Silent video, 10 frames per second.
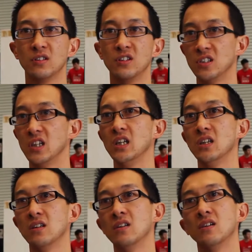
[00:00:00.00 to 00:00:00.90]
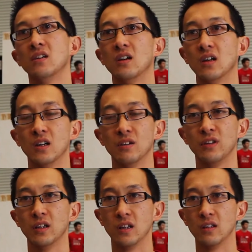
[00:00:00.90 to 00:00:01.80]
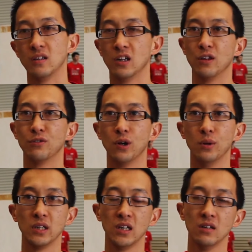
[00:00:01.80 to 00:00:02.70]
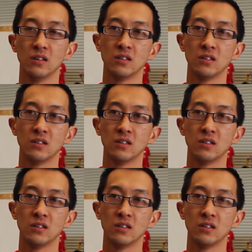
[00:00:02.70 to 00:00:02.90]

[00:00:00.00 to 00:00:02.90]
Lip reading: to see the following year.